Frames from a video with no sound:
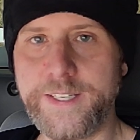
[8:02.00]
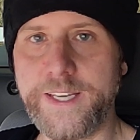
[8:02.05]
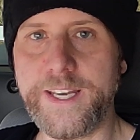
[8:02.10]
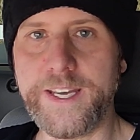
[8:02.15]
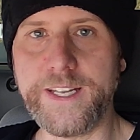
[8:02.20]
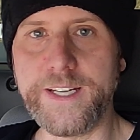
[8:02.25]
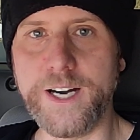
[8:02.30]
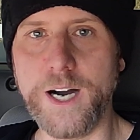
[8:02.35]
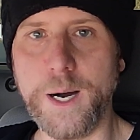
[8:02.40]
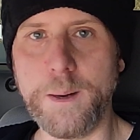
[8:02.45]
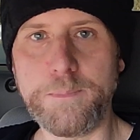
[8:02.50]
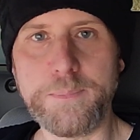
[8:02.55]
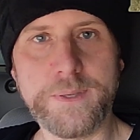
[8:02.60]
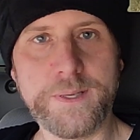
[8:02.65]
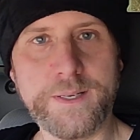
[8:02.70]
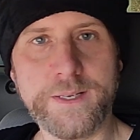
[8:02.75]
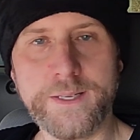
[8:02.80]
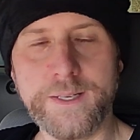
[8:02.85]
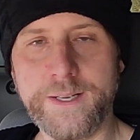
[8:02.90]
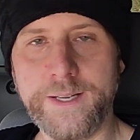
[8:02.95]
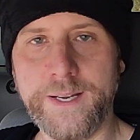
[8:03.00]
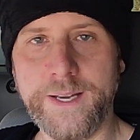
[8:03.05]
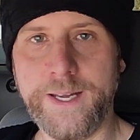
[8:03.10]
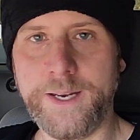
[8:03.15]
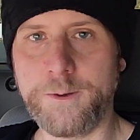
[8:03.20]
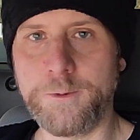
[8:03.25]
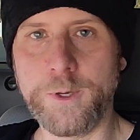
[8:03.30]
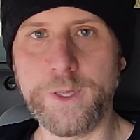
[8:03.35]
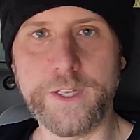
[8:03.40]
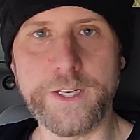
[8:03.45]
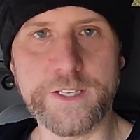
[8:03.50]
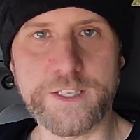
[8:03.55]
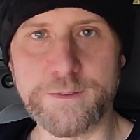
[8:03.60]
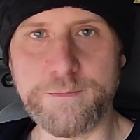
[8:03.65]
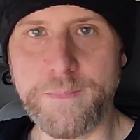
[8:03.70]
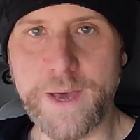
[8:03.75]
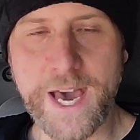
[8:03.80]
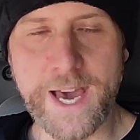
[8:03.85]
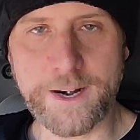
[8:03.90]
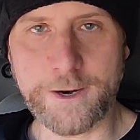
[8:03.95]
teed up, and it really
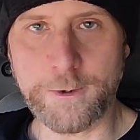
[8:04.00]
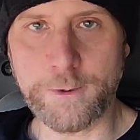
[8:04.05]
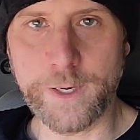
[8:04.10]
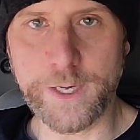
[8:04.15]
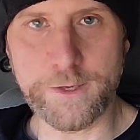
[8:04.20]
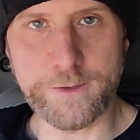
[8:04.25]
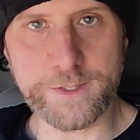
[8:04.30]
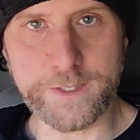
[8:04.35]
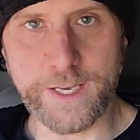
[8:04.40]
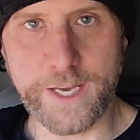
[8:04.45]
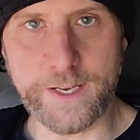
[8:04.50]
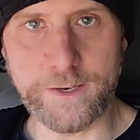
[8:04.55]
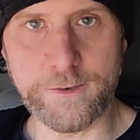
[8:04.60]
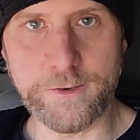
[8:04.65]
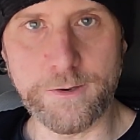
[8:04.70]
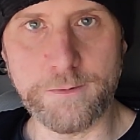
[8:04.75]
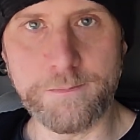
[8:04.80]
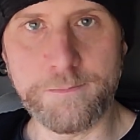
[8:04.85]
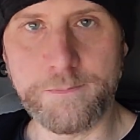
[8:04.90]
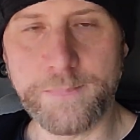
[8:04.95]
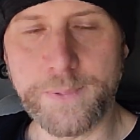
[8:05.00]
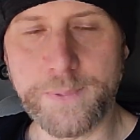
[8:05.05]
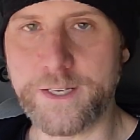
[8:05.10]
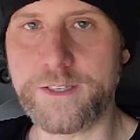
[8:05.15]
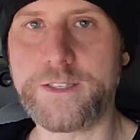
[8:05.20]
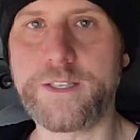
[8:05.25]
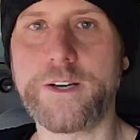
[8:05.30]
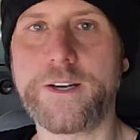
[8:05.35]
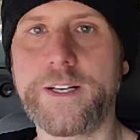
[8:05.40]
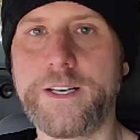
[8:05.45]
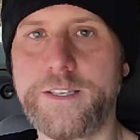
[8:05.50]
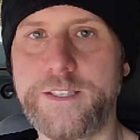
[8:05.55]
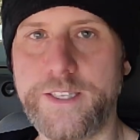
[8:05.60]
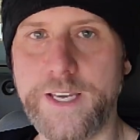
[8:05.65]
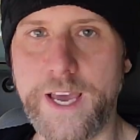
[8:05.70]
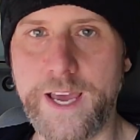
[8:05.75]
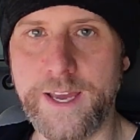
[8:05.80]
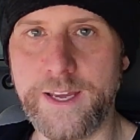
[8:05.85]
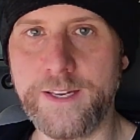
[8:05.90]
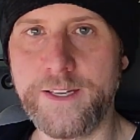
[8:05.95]
doesn't matter what you say to them because they're going to
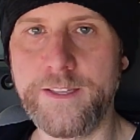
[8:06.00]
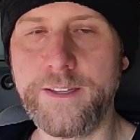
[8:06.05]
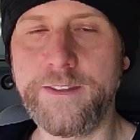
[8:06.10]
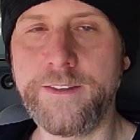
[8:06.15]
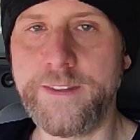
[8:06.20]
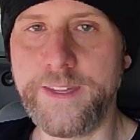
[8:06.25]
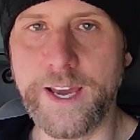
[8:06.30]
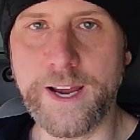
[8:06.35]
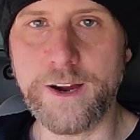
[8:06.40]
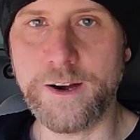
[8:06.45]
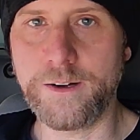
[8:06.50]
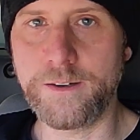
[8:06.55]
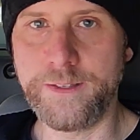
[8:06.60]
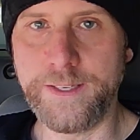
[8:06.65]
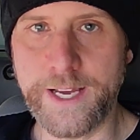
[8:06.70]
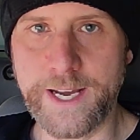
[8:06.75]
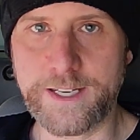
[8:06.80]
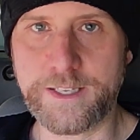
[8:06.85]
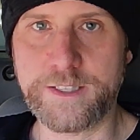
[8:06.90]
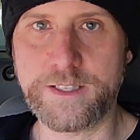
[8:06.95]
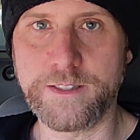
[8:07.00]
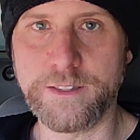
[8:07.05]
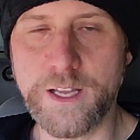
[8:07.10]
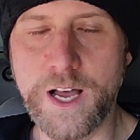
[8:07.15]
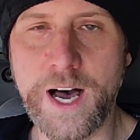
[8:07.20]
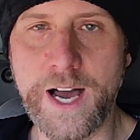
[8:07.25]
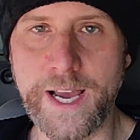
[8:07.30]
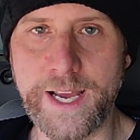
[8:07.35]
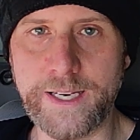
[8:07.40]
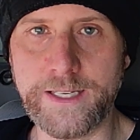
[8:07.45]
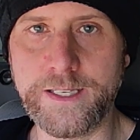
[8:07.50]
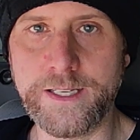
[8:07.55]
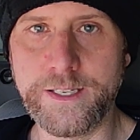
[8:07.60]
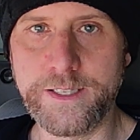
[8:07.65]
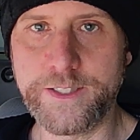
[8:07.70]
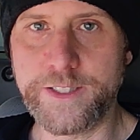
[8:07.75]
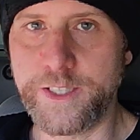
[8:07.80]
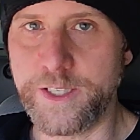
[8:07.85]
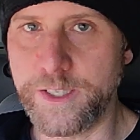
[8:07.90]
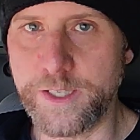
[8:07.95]
say their next line
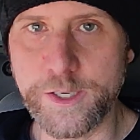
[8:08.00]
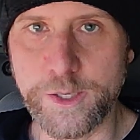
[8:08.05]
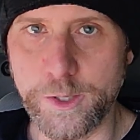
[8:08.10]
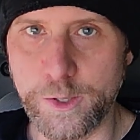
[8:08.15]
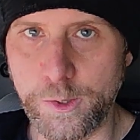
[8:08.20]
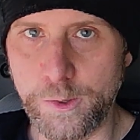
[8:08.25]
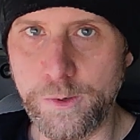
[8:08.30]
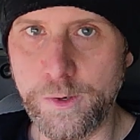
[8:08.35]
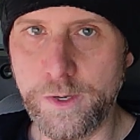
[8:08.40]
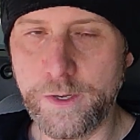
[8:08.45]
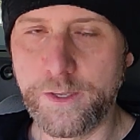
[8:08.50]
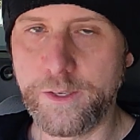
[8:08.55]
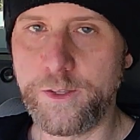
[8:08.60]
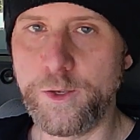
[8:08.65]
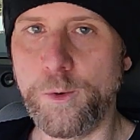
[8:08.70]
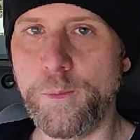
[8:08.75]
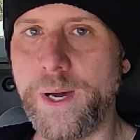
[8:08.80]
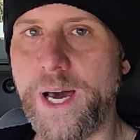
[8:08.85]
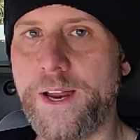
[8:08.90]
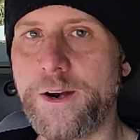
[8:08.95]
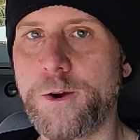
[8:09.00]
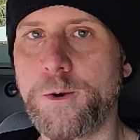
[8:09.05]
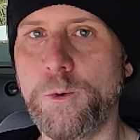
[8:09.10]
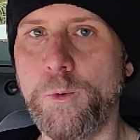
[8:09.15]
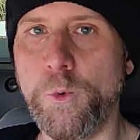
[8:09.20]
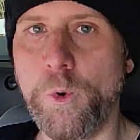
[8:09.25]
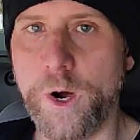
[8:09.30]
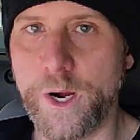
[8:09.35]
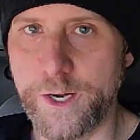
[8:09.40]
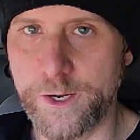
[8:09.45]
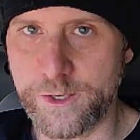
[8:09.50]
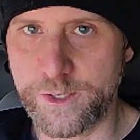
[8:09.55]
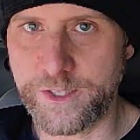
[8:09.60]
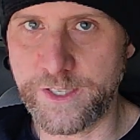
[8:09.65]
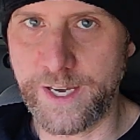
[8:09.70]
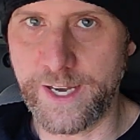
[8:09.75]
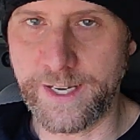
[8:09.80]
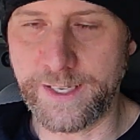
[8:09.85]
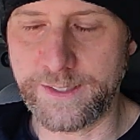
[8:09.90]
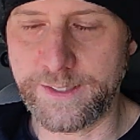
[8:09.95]
to you no matter what you're
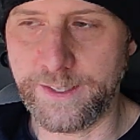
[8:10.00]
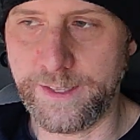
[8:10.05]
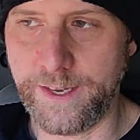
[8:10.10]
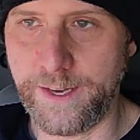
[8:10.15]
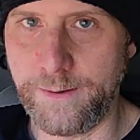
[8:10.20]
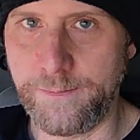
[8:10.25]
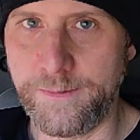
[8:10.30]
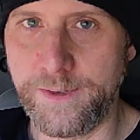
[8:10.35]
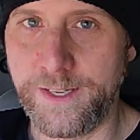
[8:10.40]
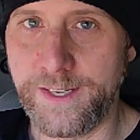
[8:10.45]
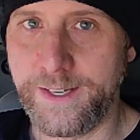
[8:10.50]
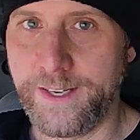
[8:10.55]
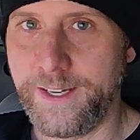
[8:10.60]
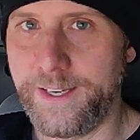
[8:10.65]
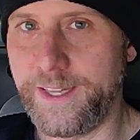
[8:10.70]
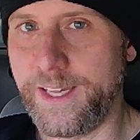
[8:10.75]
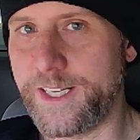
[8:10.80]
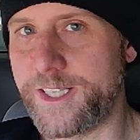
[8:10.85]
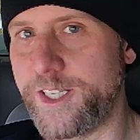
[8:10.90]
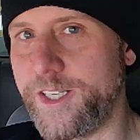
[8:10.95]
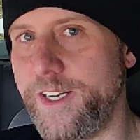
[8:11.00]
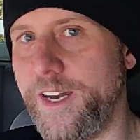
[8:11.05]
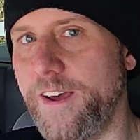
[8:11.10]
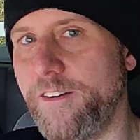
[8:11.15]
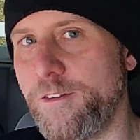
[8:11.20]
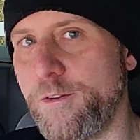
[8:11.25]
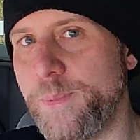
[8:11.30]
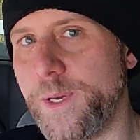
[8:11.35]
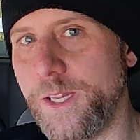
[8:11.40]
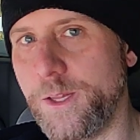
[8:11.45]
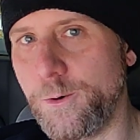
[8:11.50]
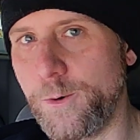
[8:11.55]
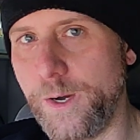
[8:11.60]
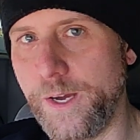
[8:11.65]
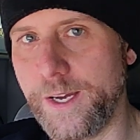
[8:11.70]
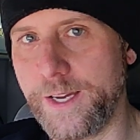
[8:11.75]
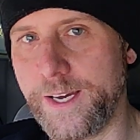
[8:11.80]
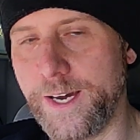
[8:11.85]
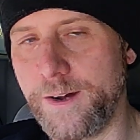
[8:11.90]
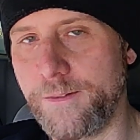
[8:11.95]
saying to them. And that should never be the
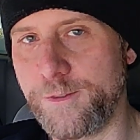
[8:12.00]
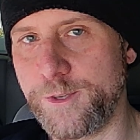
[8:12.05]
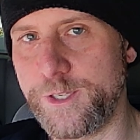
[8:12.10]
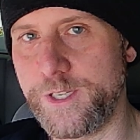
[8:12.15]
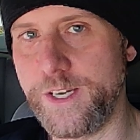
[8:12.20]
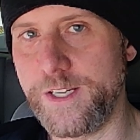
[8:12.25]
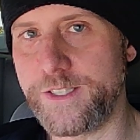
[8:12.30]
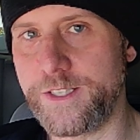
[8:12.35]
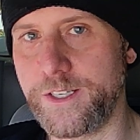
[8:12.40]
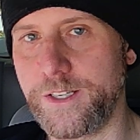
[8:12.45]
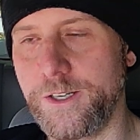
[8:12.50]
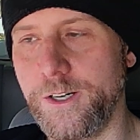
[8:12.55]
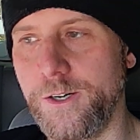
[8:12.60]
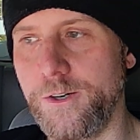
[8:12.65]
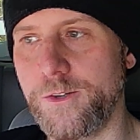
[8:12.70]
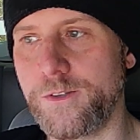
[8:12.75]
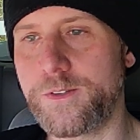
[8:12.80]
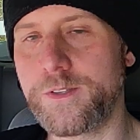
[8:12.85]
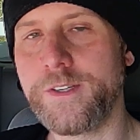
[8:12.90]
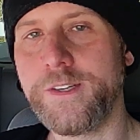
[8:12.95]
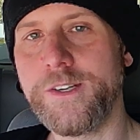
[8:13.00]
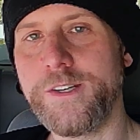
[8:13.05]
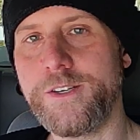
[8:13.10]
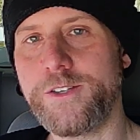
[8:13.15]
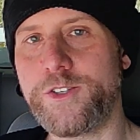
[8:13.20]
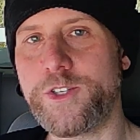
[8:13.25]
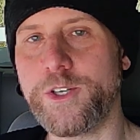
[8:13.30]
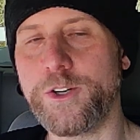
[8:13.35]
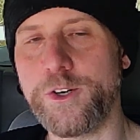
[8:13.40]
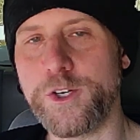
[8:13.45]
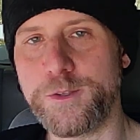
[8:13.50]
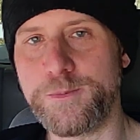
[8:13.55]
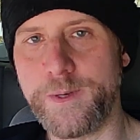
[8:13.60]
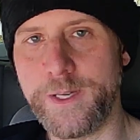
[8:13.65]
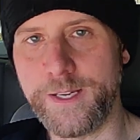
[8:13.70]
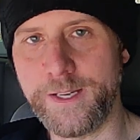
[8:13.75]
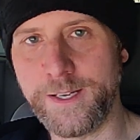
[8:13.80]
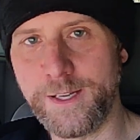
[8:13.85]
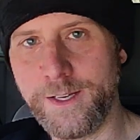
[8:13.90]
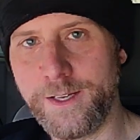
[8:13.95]
way a conversation goes. You should always
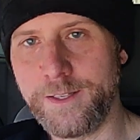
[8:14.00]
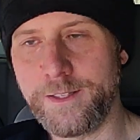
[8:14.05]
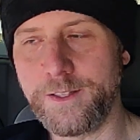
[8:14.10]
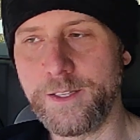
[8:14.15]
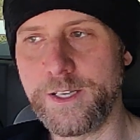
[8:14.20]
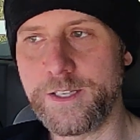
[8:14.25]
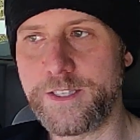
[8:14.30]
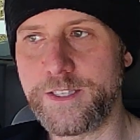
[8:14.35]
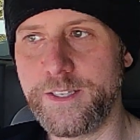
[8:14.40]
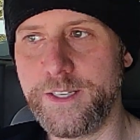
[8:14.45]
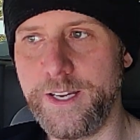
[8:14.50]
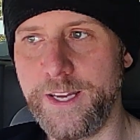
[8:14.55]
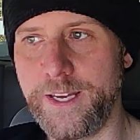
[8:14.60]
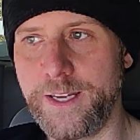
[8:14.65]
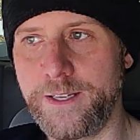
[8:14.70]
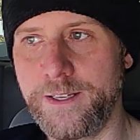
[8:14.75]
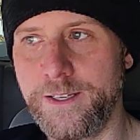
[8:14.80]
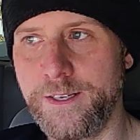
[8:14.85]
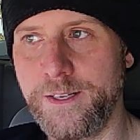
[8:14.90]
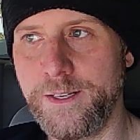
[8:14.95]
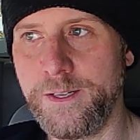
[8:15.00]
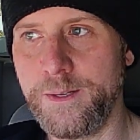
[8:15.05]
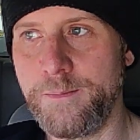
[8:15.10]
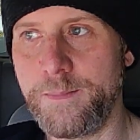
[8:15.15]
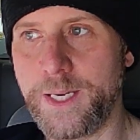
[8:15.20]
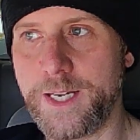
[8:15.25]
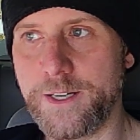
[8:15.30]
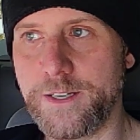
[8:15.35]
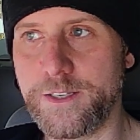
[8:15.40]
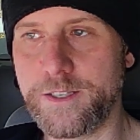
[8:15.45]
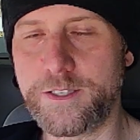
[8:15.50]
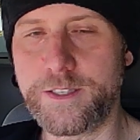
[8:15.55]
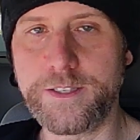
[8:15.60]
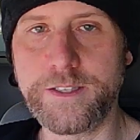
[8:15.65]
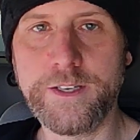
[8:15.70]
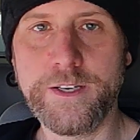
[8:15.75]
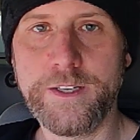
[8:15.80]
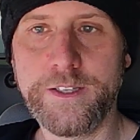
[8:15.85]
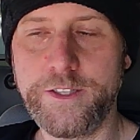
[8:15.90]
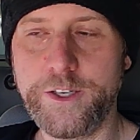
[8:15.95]
be listening
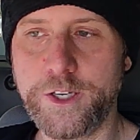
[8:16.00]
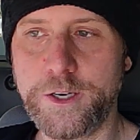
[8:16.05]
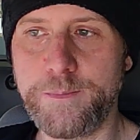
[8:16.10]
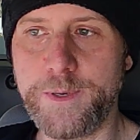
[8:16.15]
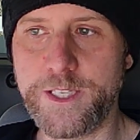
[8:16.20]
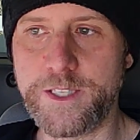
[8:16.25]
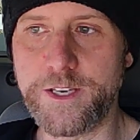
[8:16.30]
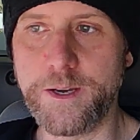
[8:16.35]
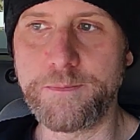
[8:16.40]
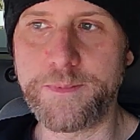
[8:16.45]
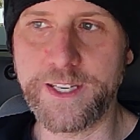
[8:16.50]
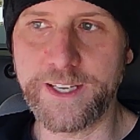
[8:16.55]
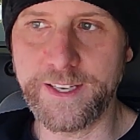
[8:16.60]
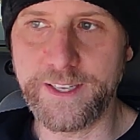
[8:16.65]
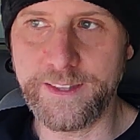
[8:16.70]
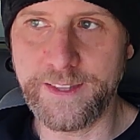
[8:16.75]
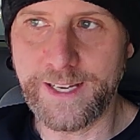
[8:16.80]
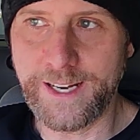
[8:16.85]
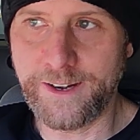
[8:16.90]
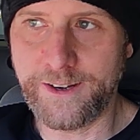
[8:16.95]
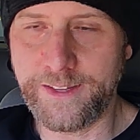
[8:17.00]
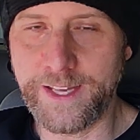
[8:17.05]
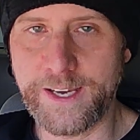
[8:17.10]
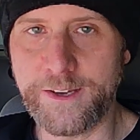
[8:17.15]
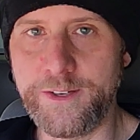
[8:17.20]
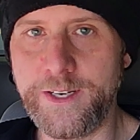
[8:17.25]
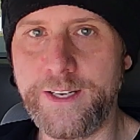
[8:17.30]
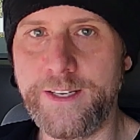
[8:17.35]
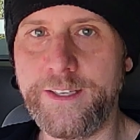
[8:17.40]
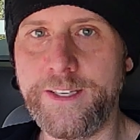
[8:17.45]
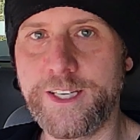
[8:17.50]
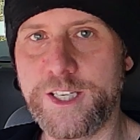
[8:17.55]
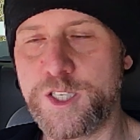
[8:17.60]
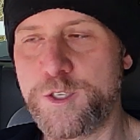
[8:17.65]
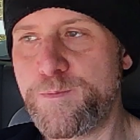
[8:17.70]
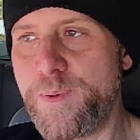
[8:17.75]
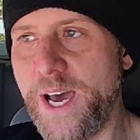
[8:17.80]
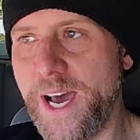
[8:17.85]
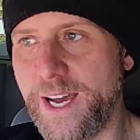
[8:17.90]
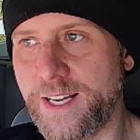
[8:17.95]
because there could be something in there that you didn't
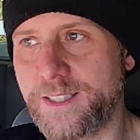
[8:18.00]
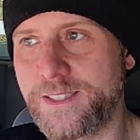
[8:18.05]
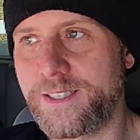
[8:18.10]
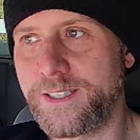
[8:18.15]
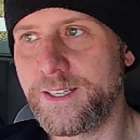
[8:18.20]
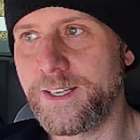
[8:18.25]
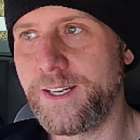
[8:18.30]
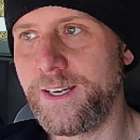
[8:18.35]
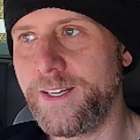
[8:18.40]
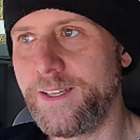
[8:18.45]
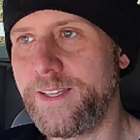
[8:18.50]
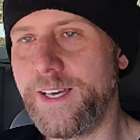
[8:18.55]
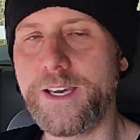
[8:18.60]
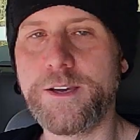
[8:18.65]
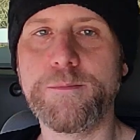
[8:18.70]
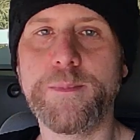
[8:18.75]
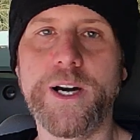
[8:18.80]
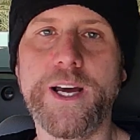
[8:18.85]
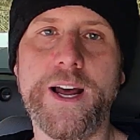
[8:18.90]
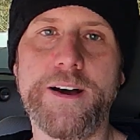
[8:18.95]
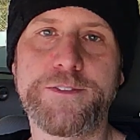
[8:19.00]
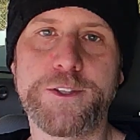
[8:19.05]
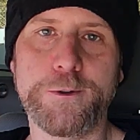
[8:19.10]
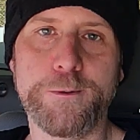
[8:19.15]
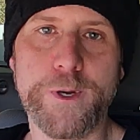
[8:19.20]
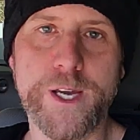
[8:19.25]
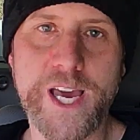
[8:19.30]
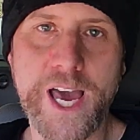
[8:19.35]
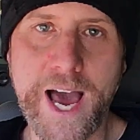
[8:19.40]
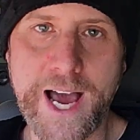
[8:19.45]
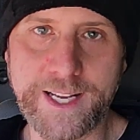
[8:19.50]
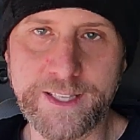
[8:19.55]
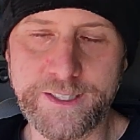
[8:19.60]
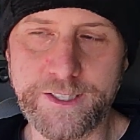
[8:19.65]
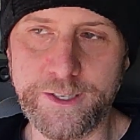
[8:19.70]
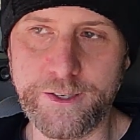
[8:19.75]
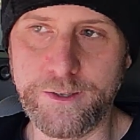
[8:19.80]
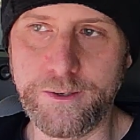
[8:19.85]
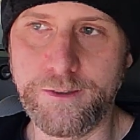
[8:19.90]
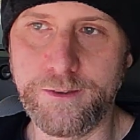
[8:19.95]
expect that you might have to react
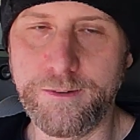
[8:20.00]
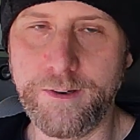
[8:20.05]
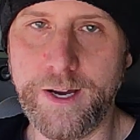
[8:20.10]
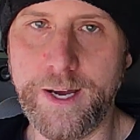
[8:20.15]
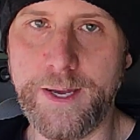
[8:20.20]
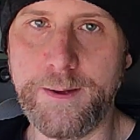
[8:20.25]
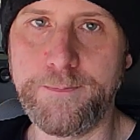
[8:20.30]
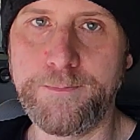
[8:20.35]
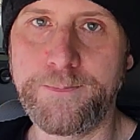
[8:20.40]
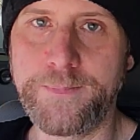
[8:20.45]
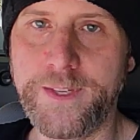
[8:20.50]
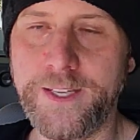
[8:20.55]
to, right?